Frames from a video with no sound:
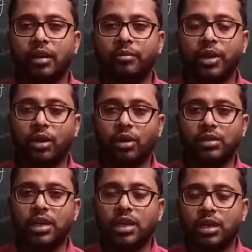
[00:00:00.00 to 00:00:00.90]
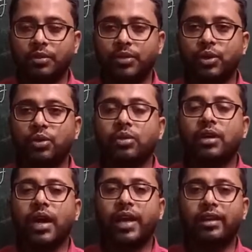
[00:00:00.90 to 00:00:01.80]
Because if you
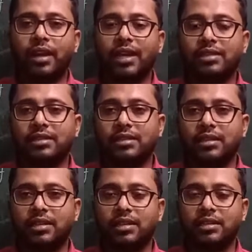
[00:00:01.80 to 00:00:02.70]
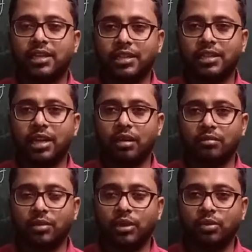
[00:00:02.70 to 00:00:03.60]
analyze the
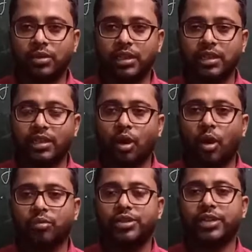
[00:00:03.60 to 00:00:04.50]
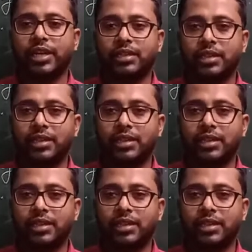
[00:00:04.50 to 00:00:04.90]
system using the objects,